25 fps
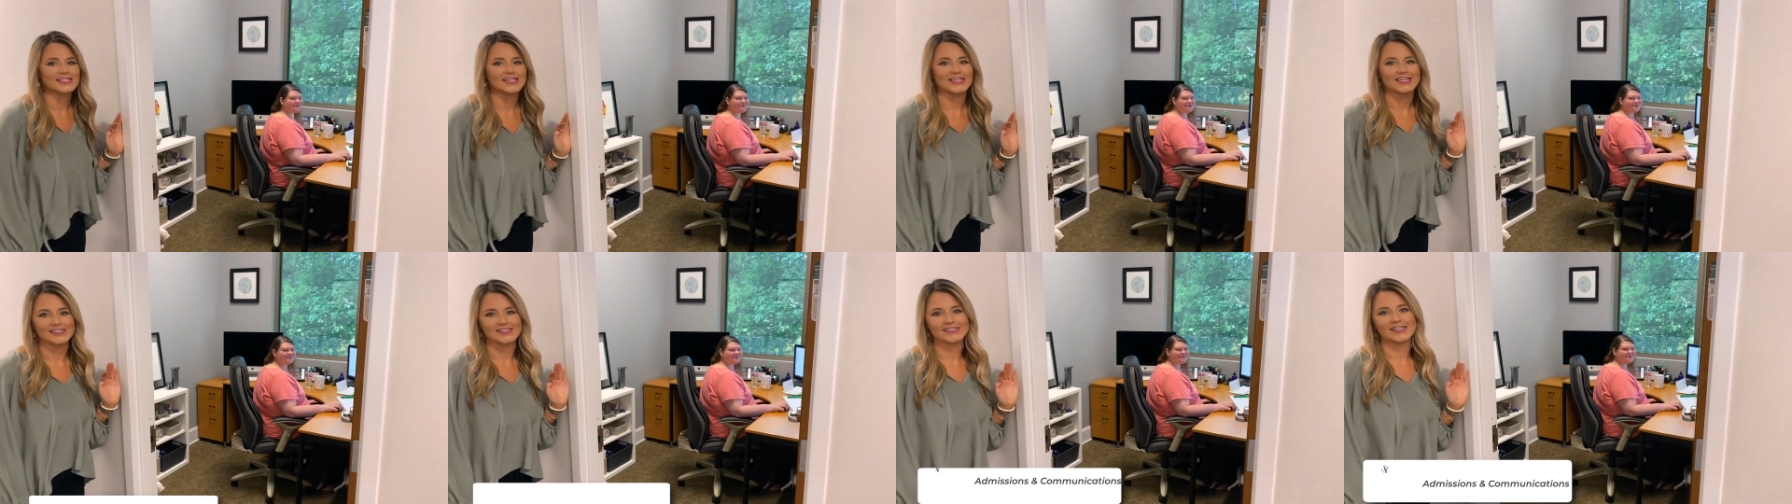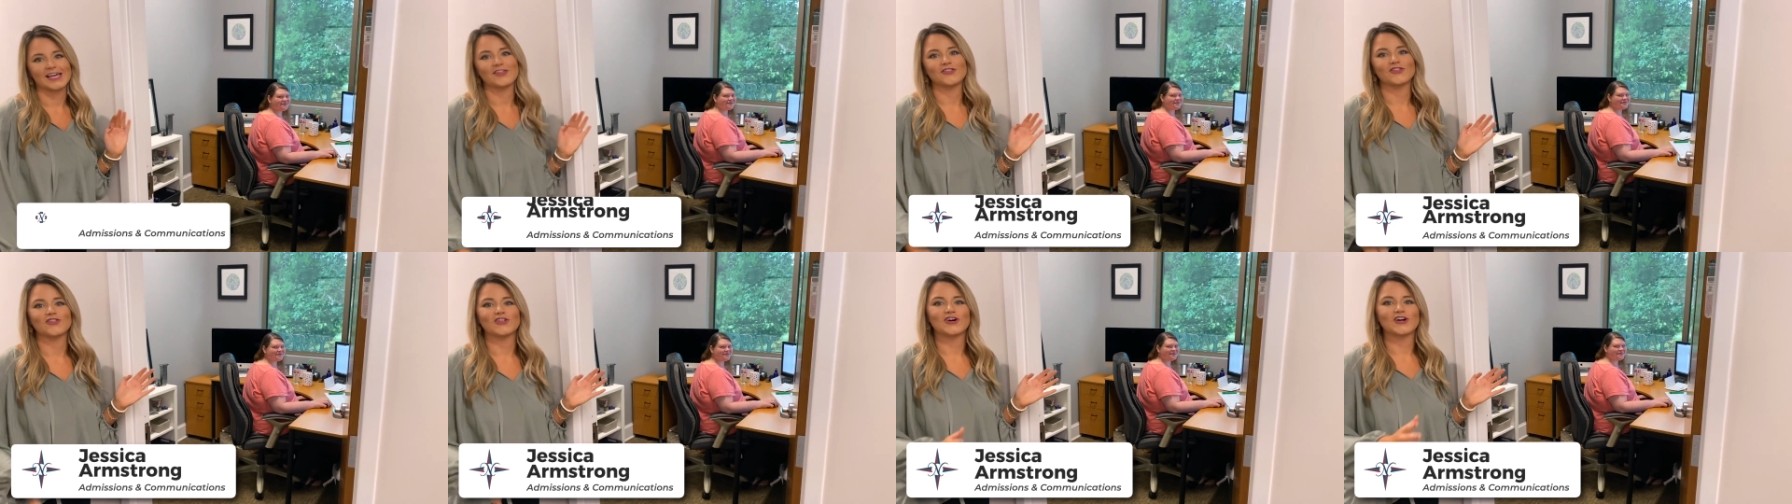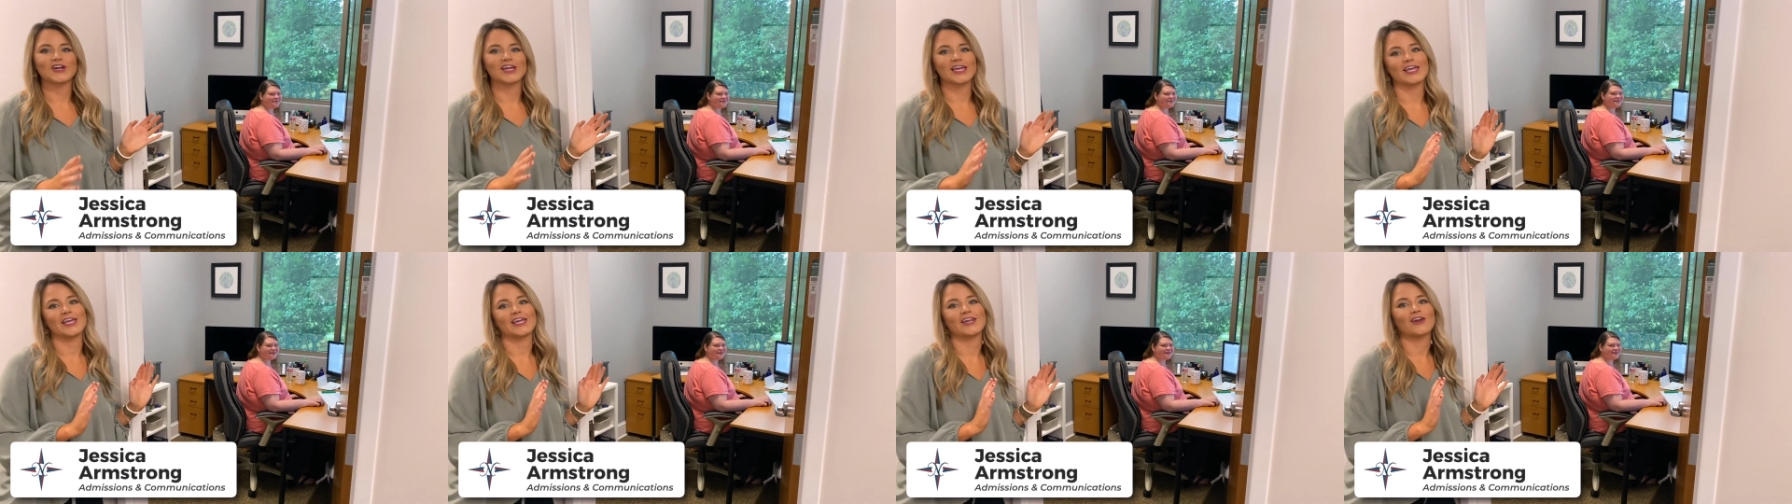an inside
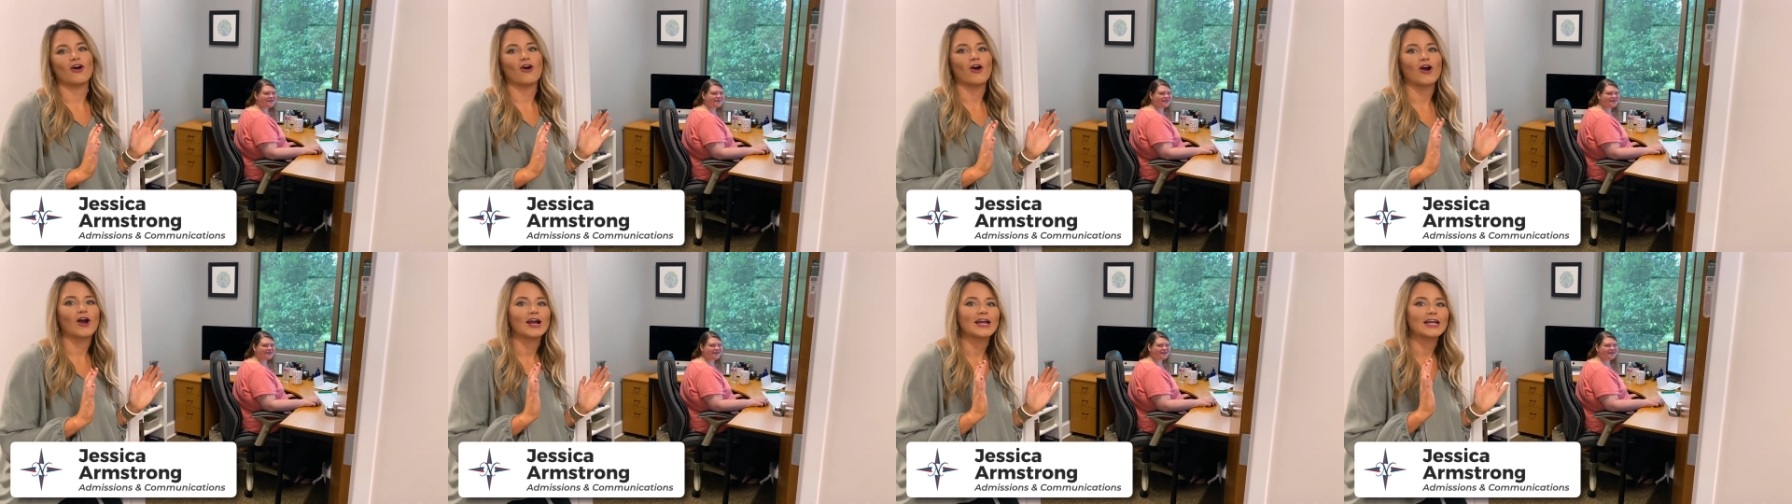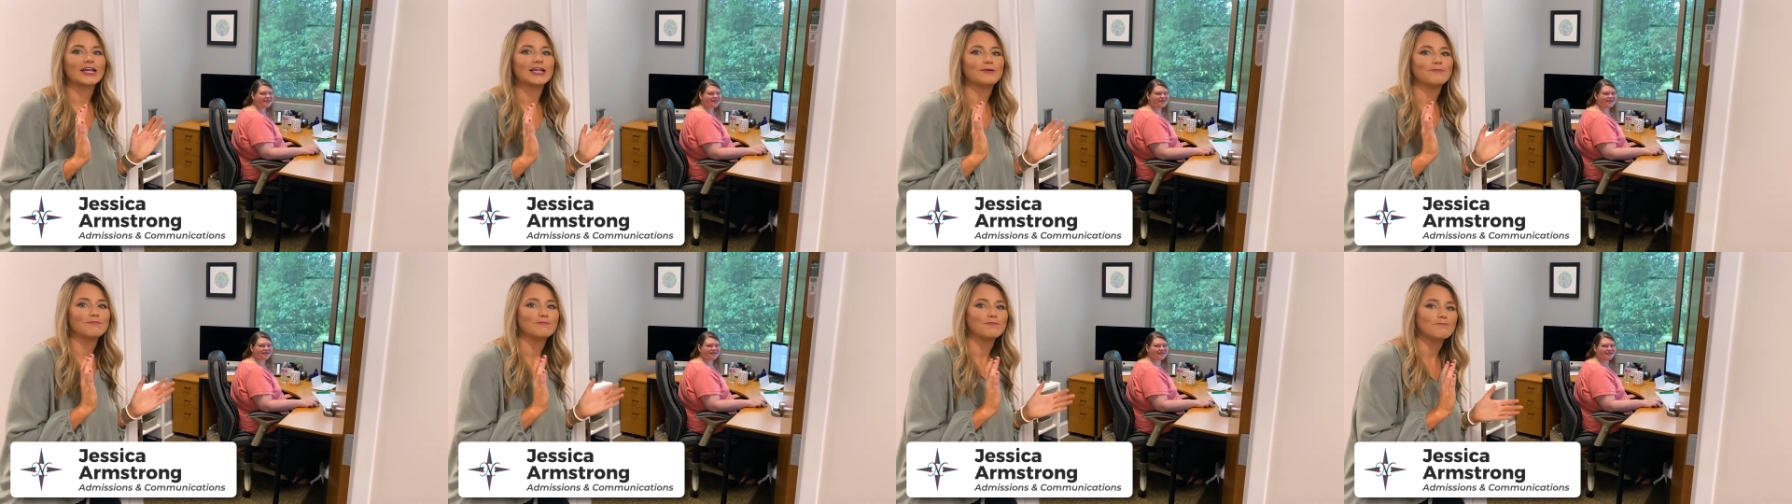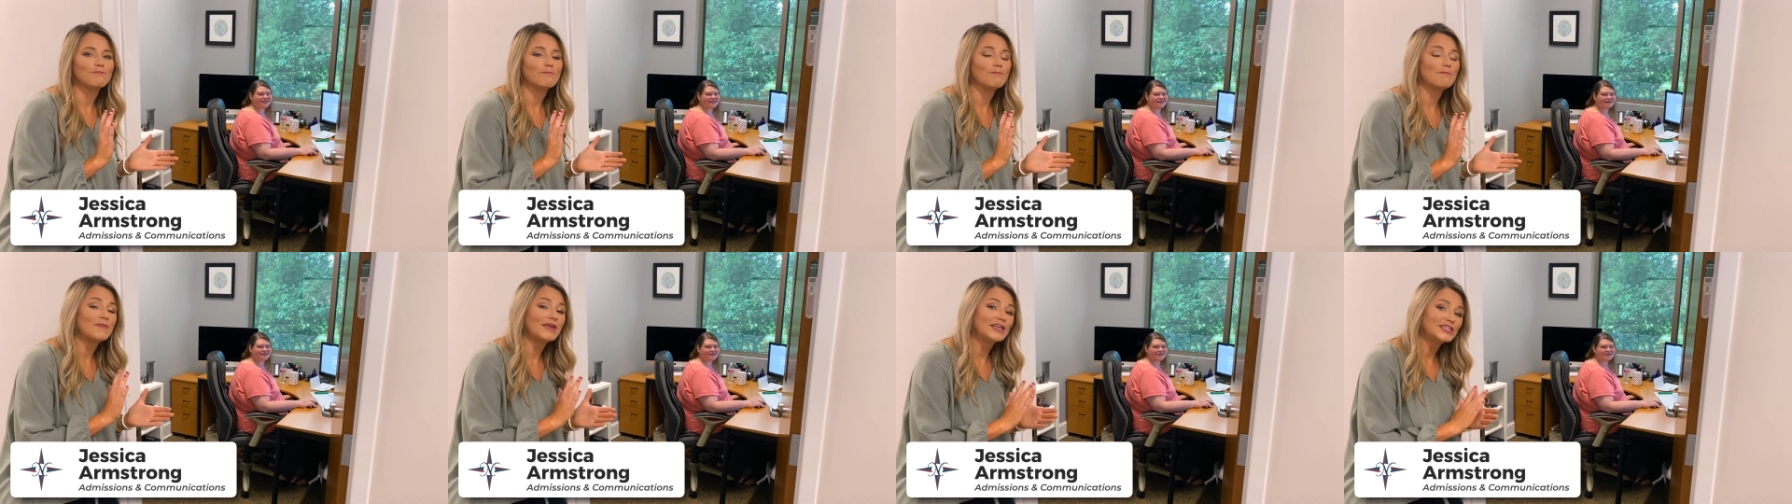look at our
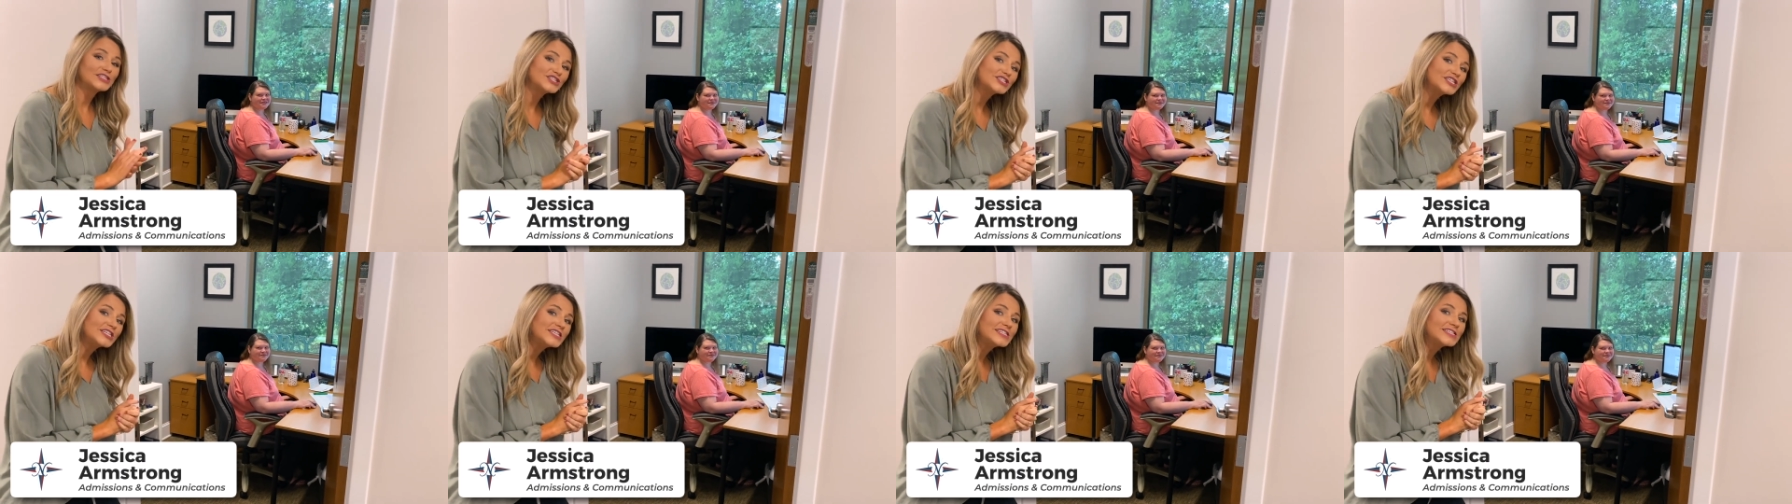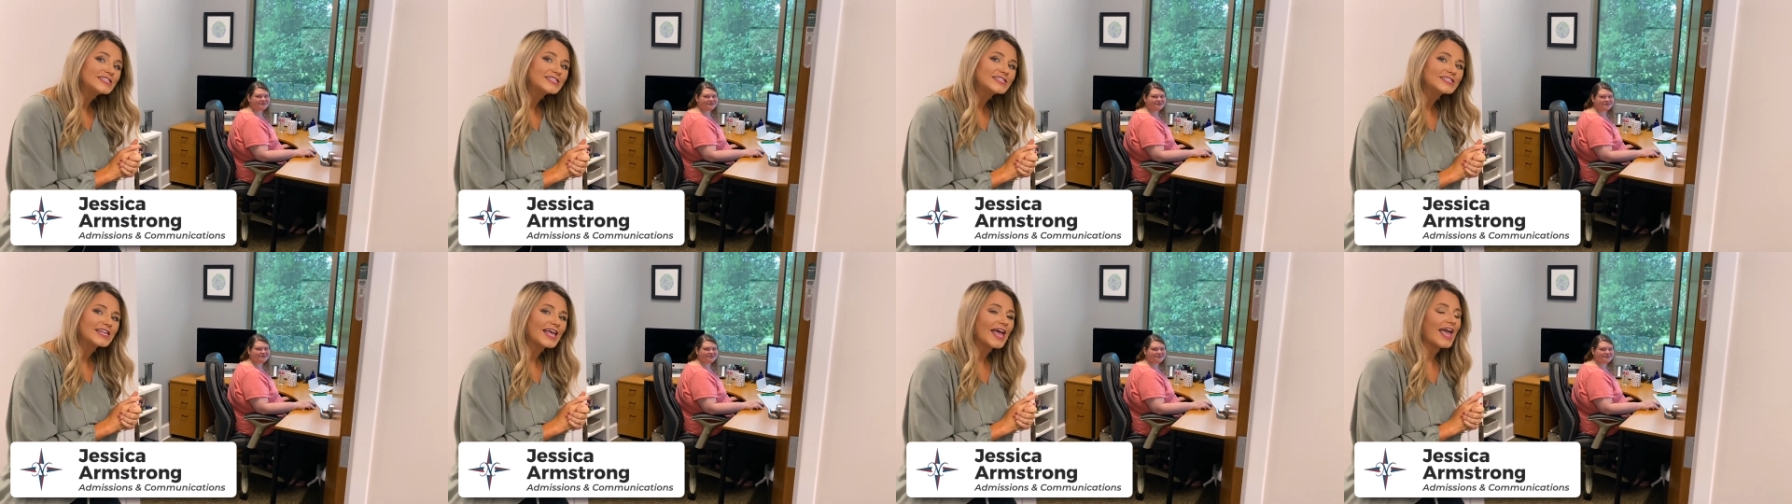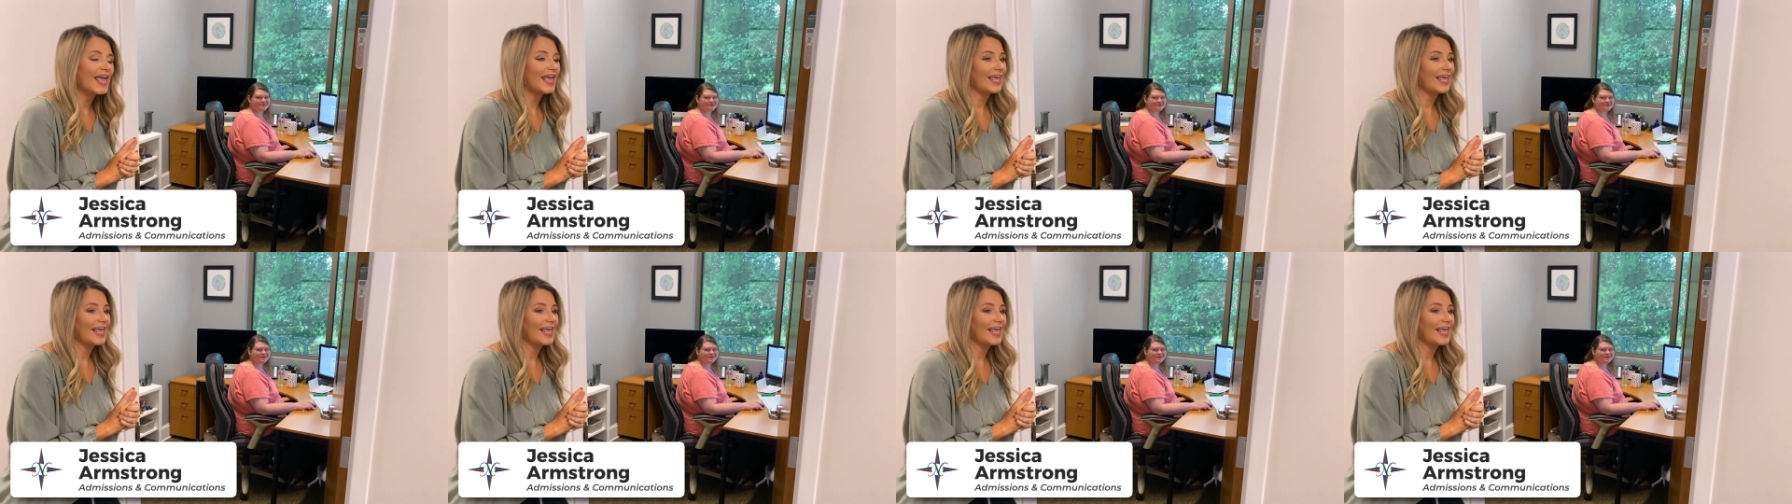admissions